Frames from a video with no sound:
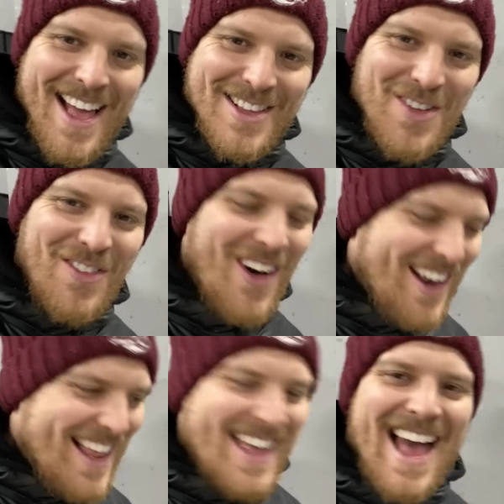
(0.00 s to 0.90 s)
to
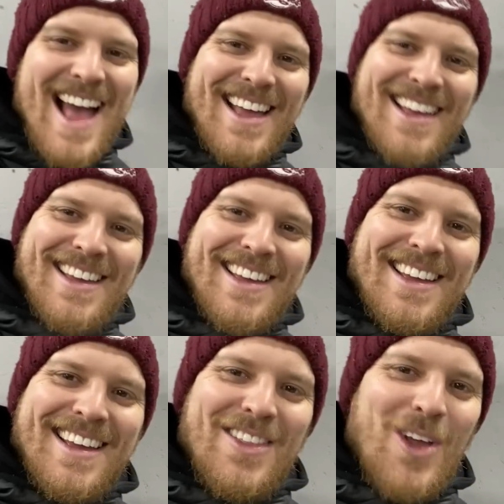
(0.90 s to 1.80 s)
finally get
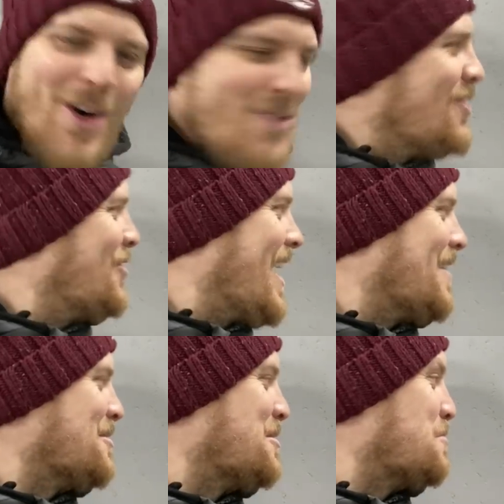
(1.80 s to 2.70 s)

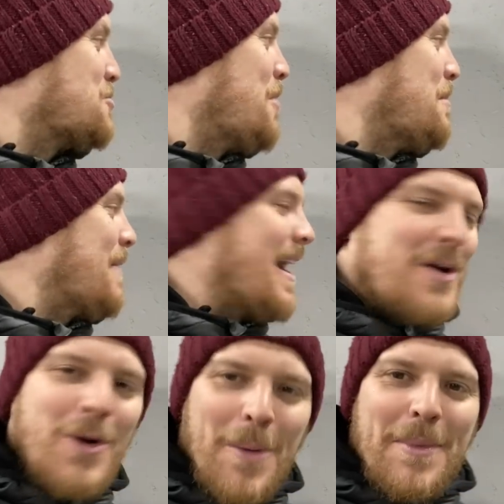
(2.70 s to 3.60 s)
100,000 subscriber plaque
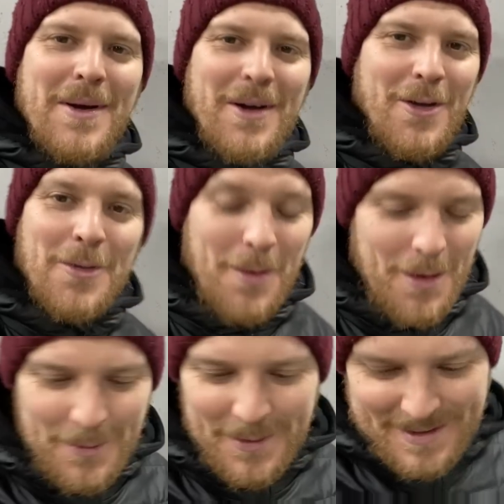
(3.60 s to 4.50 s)
up on the
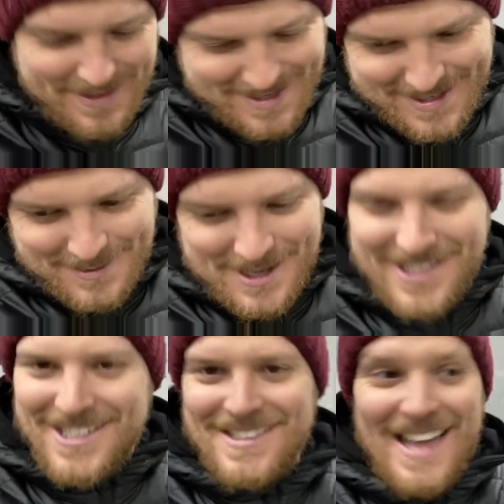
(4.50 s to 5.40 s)
wall,
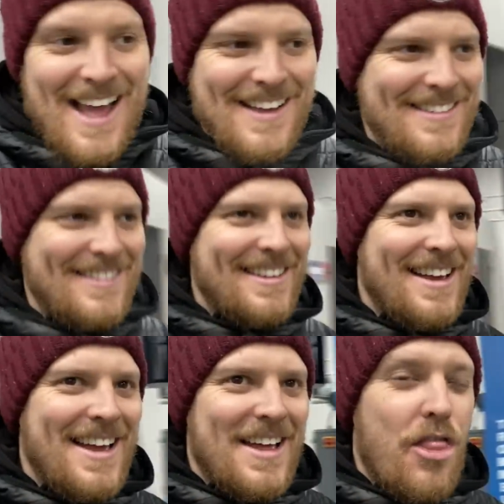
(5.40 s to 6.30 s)
which, yeah,
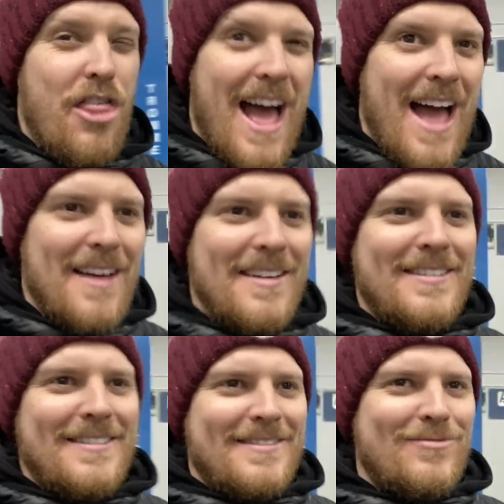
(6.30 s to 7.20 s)
that
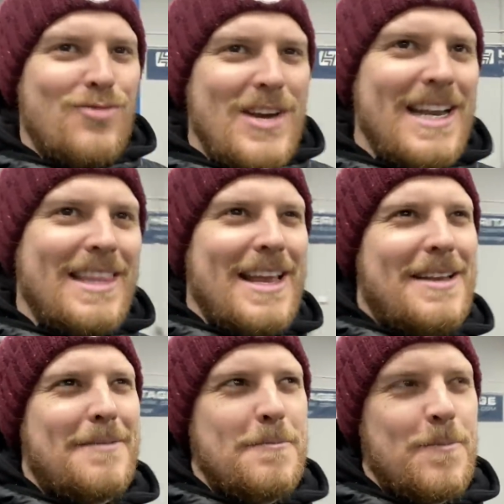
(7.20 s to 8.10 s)
really
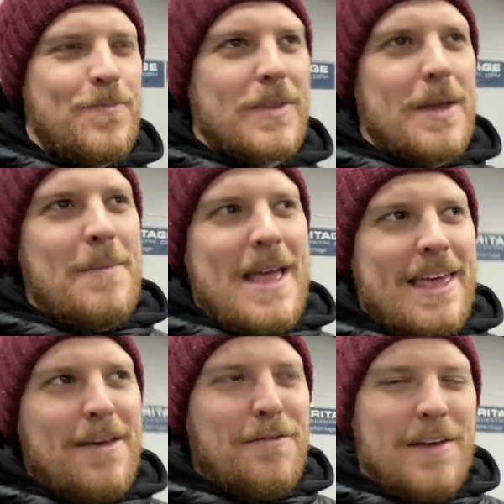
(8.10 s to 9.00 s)
did
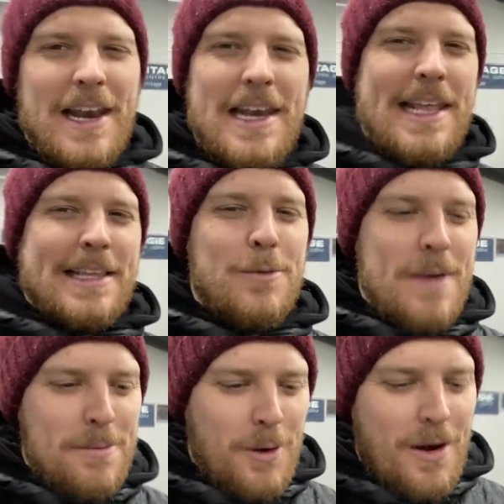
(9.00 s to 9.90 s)
make it feel a little
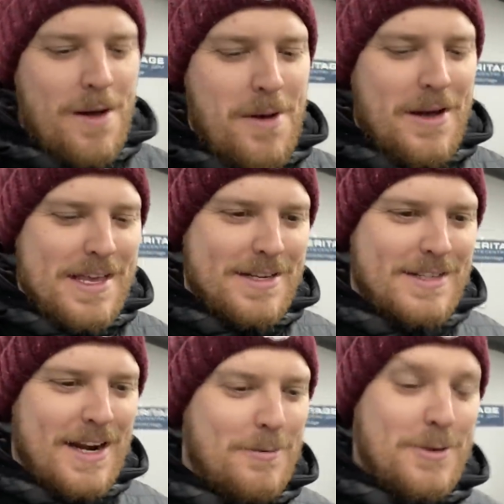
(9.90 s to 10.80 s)
bit more like mine
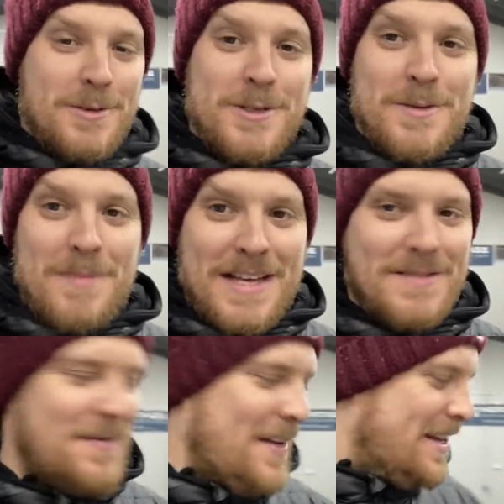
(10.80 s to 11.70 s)
yesterday, which was an
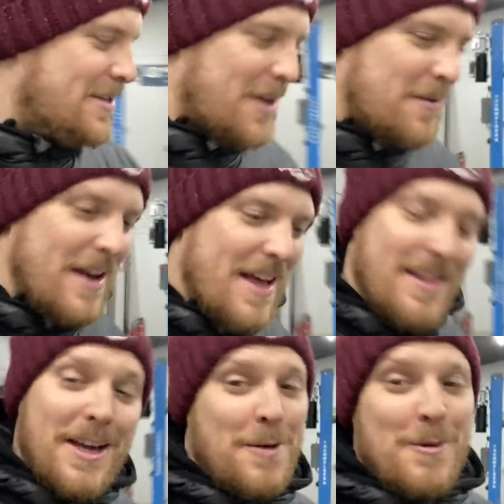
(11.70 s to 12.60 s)
amazing feeling. So
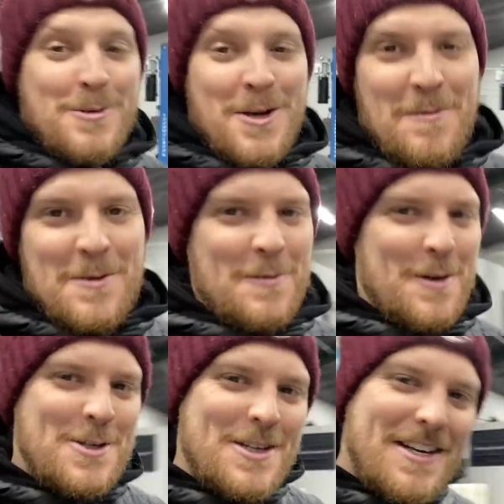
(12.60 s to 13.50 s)
thank you all so much for
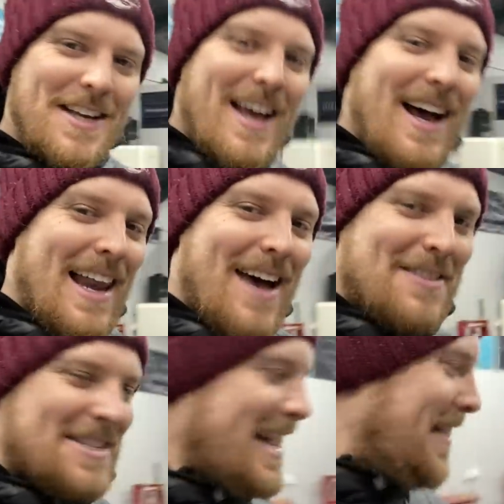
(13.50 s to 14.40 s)
watching and allowing
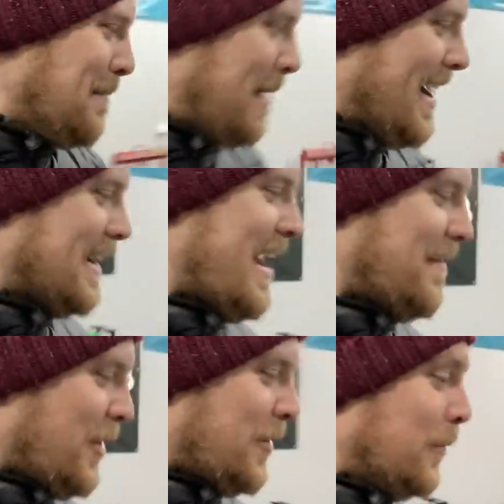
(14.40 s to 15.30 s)
us to get that plaque and
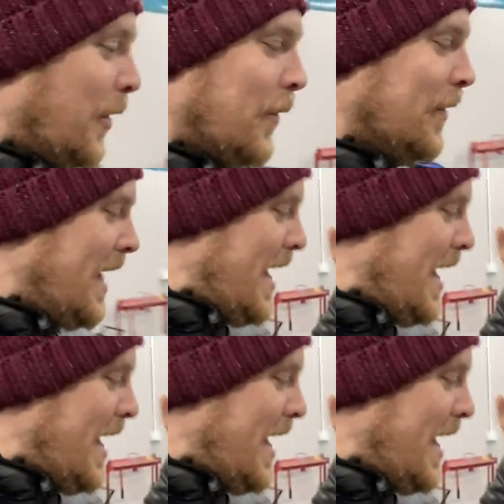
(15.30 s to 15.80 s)
have it on the wall.